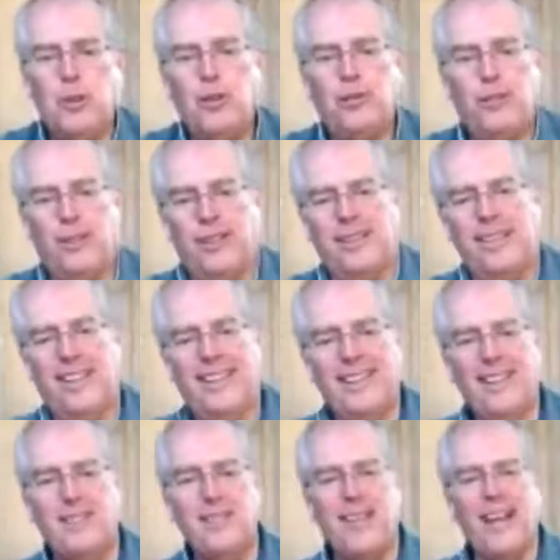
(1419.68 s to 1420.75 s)
Beautiful.
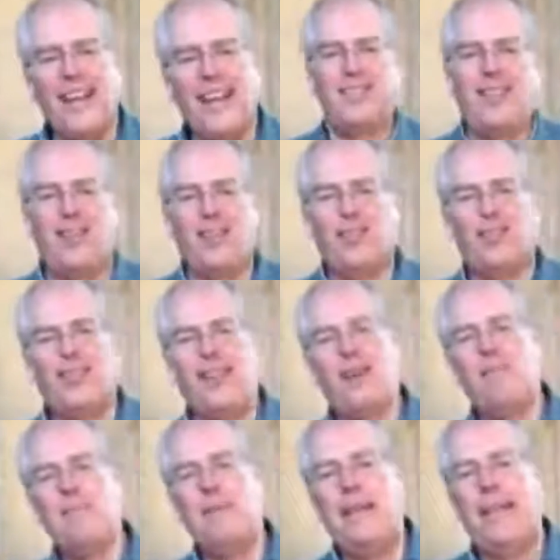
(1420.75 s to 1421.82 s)
I love that. It
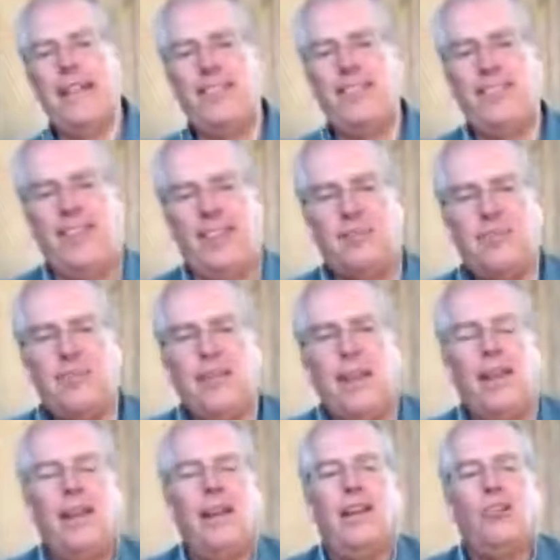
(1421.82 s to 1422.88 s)
sounds amazing.
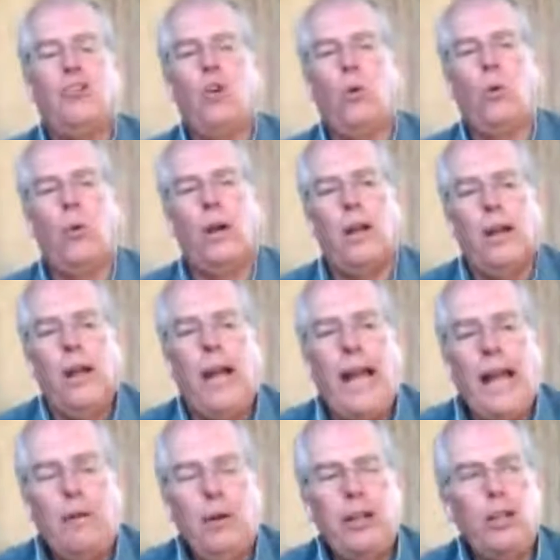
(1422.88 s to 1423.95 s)
So,
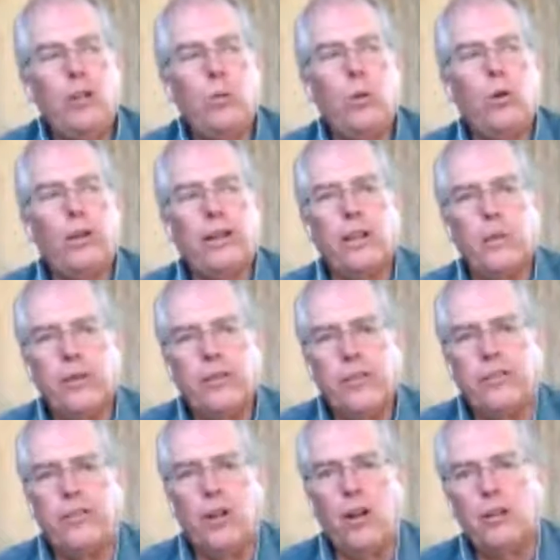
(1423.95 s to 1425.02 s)
when you're working with
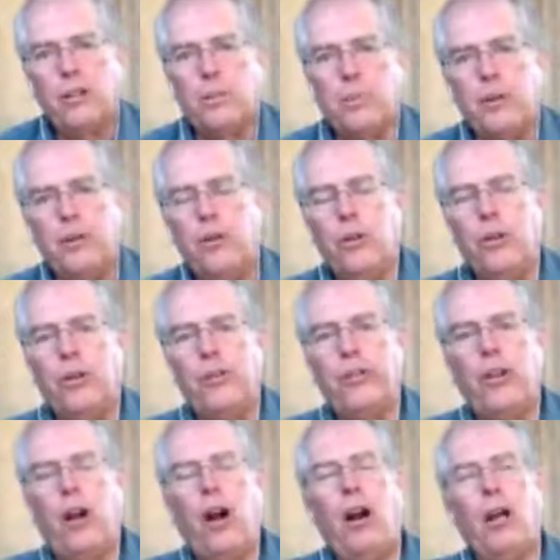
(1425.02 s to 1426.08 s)
different entrepreneurs,
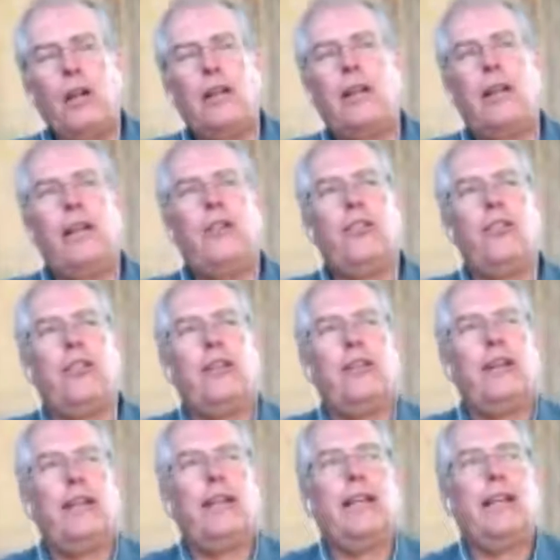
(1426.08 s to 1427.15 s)
are is there
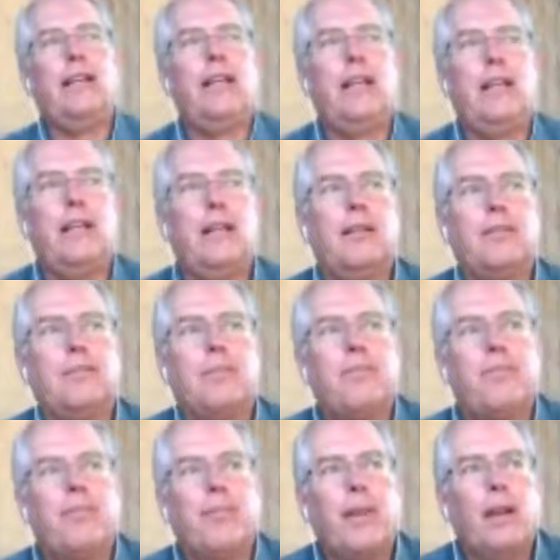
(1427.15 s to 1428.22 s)
any
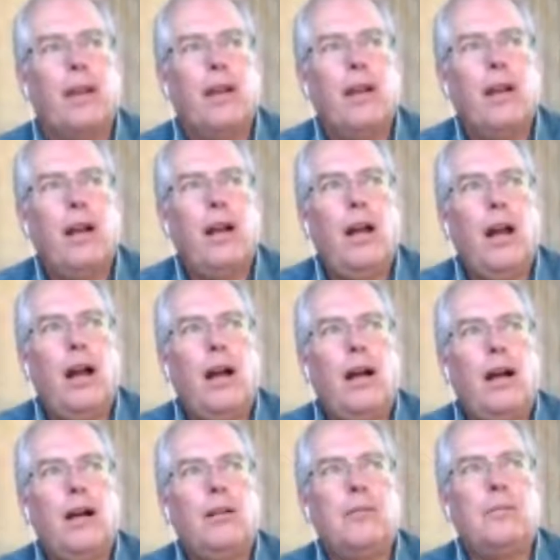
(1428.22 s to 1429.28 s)

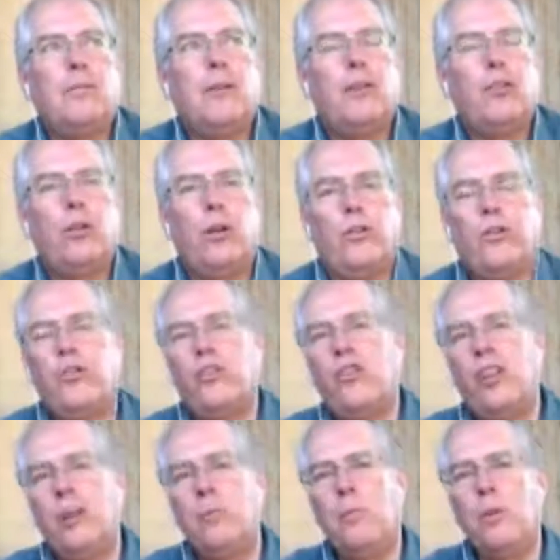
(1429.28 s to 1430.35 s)
um, sort of
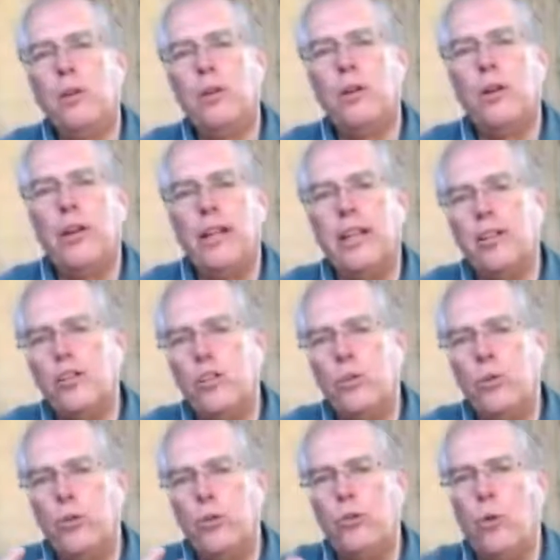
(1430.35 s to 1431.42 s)
similar
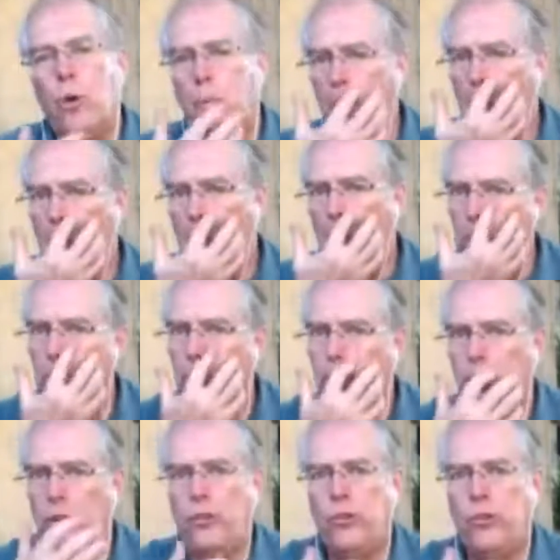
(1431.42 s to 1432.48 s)
issues or
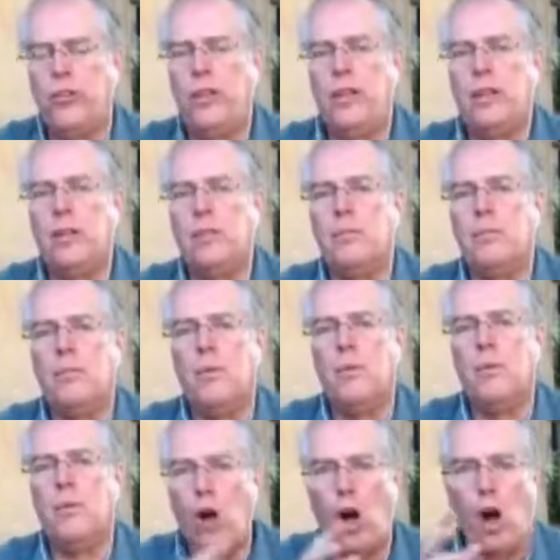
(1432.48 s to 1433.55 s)
problems that you see
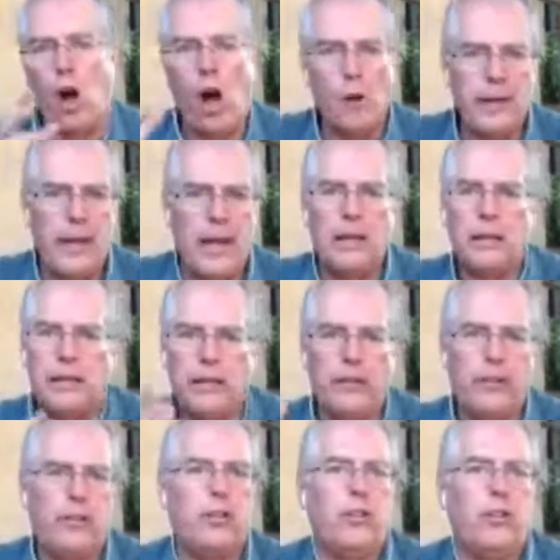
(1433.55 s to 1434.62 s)
them, or
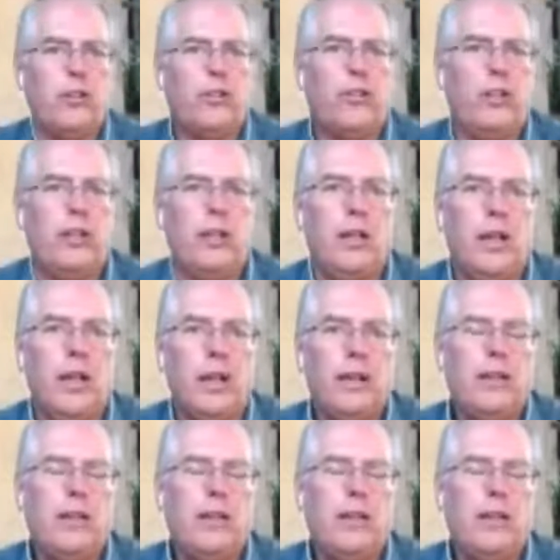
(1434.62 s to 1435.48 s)
commonalities that you see